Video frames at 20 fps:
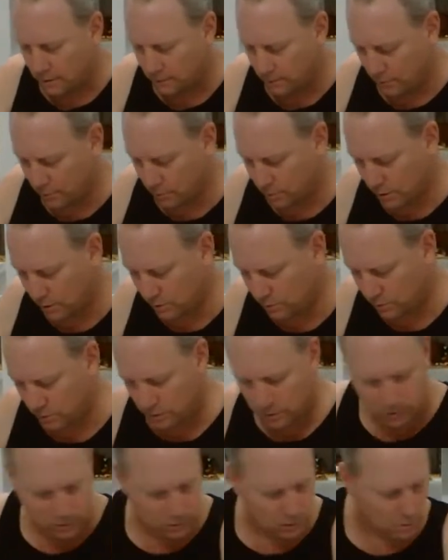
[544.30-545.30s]
have a quick
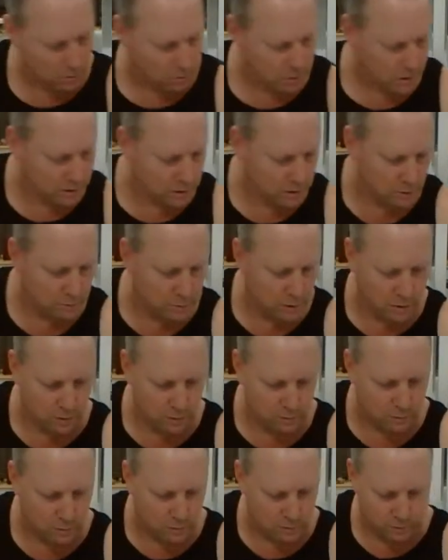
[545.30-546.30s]
look at the comments here
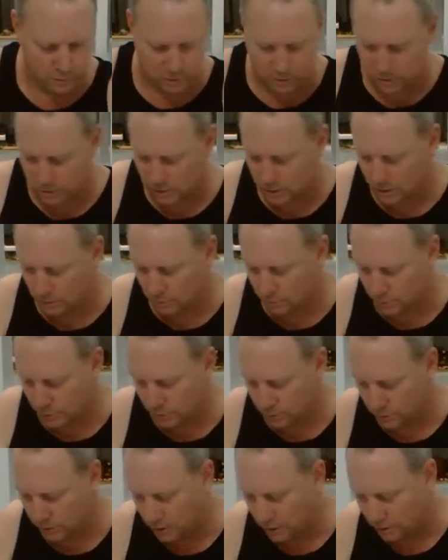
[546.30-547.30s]
now. I'll just keep
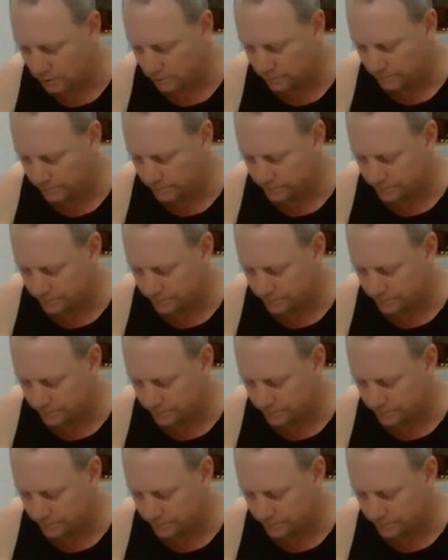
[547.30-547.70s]
building